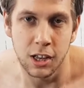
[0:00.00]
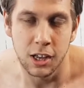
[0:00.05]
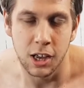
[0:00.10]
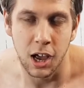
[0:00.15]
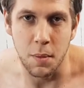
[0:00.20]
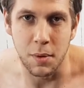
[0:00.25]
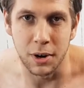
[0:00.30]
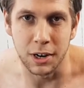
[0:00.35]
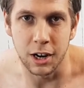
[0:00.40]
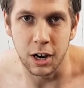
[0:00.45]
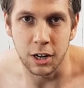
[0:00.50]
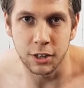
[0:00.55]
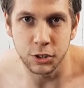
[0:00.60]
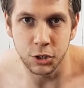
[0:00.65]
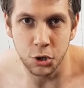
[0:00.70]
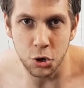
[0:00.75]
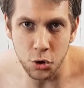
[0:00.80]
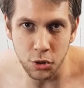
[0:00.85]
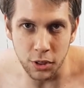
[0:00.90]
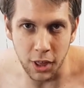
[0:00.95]
and we're going to
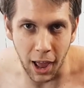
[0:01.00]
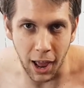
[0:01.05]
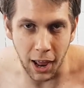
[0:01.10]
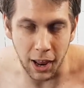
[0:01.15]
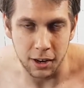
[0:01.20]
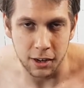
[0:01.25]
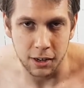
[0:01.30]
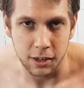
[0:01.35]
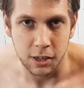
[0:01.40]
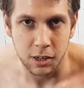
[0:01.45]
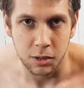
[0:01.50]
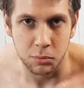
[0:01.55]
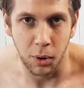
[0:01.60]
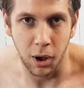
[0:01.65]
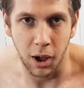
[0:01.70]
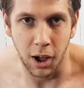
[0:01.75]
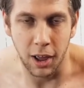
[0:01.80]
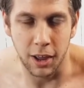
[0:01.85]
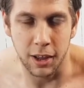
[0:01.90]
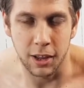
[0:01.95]
do that
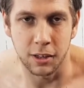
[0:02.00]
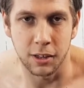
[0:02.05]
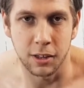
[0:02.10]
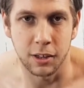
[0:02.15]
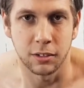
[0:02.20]
by